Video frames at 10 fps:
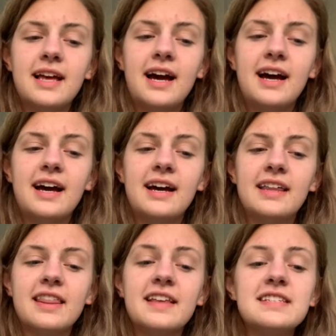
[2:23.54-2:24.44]

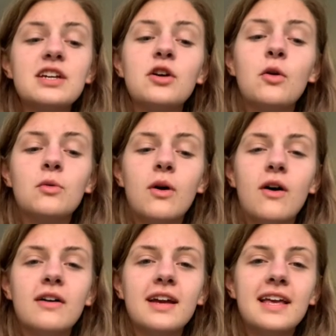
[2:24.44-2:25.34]
the things that could go
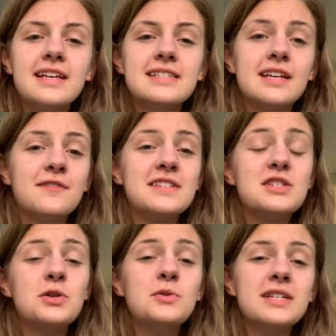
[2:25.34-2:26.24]
wrong is if it's
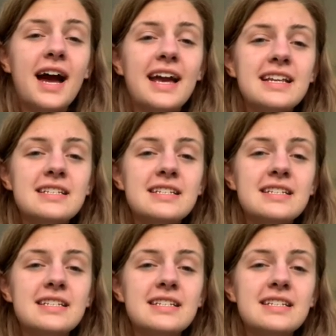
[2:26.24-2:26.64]
too tight,